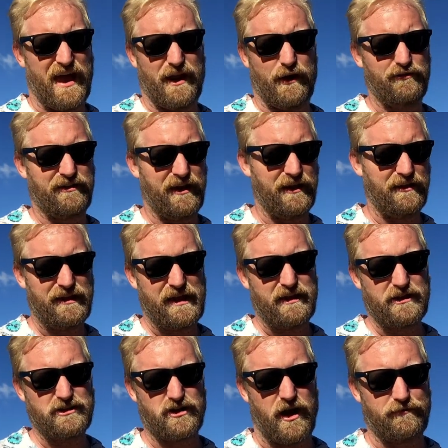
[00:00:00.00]
and I was getting
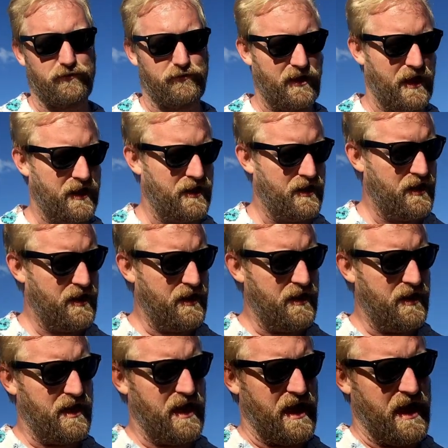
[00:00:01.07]
leakage off of it.
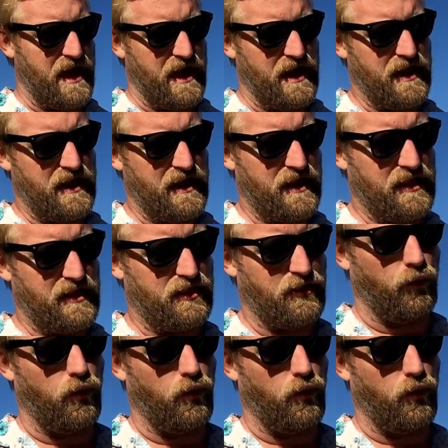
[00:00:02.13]
The